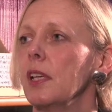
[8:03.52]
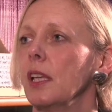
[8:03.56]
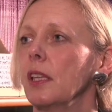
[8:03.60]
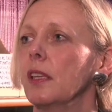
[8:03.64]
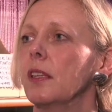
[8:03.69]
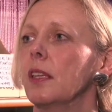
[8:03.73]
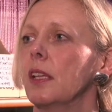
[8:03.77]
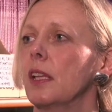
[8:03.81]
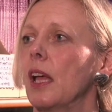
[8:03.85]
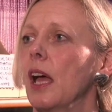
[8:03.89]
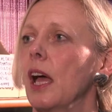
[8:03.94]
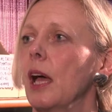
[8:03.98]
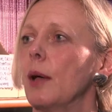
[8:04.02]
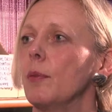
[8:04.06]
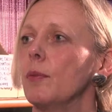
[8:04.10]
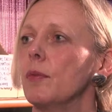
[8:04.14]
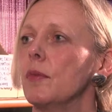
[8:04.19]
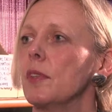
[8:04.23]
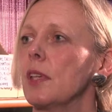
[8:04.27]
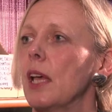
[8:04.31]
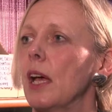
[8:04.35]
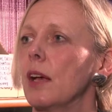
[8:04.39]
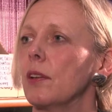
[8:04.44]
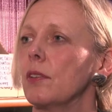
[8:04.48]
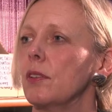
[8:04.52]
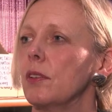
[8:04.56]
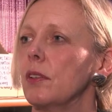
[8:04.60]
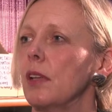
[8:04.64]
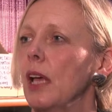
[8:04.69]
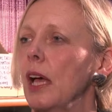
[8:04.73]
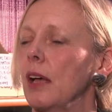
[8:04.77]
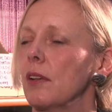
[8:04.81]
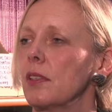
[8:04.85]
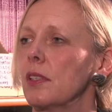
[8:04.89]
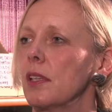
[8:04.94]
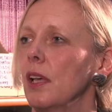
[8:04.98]
other thing that happens
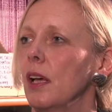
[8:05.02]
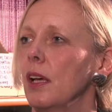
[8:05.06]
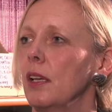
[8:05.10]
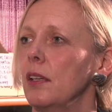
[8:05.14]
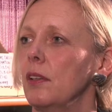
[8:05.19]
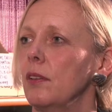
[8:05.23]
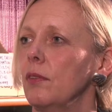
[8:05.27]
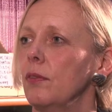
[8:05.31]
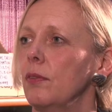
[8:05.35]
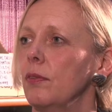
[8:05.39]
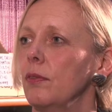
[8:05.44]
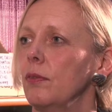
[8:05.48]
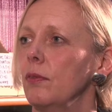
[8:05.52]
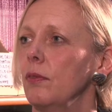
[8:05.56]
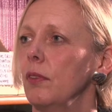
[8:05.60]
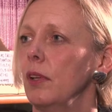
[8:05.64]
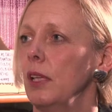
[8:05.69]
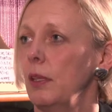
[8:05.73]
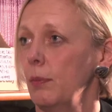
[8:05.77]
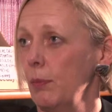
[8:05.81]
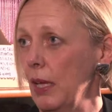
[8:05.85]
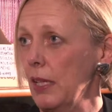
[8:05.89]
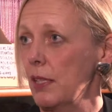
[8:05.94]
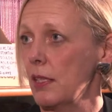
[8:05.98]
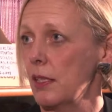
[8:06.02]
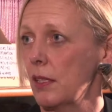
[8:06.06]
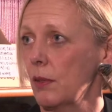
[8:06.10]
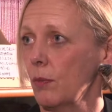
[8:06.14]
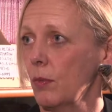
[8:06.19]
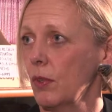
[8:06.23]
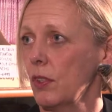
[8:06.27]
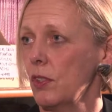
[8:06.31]
outside of in medicine,